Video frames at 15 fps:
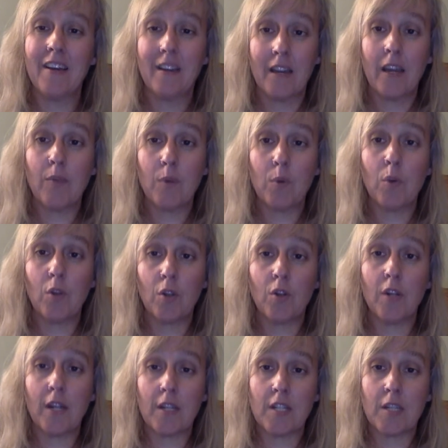And we will
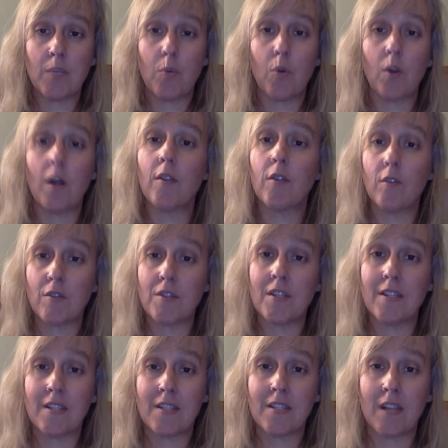learn how to support others
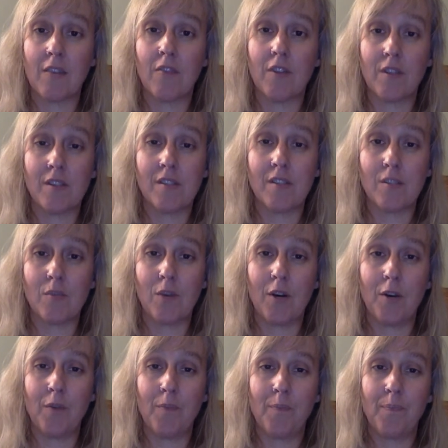in discovering this as
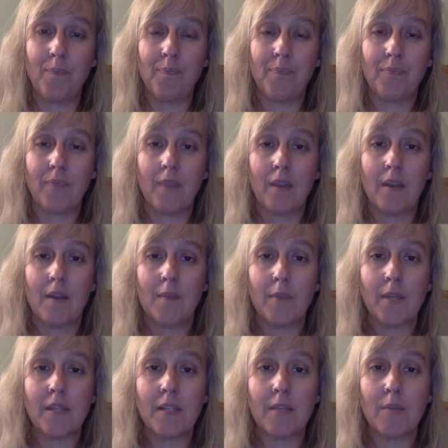well.
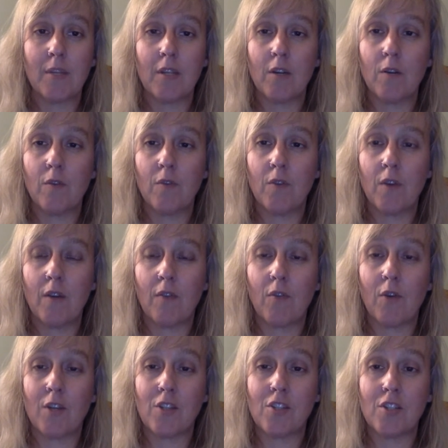Please let me know if you have
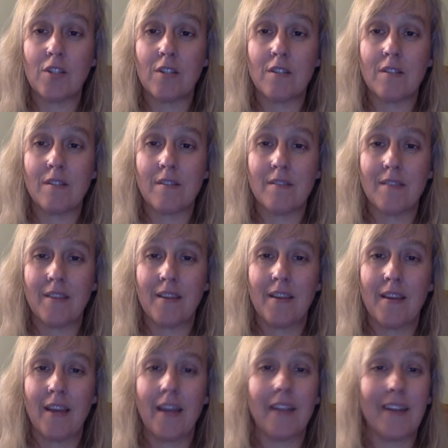questions,
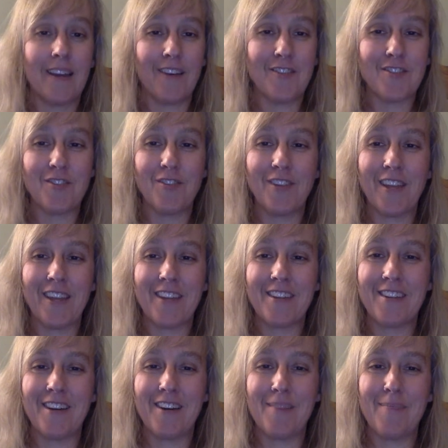and I also link
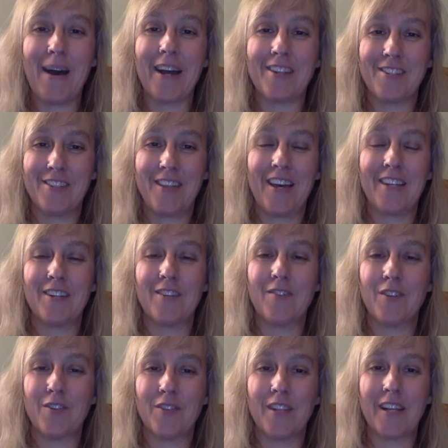uh, back to that
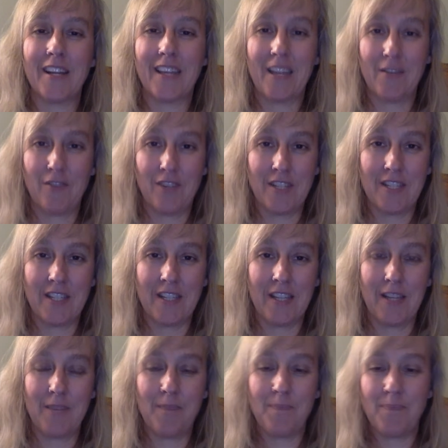interview that I gave recently.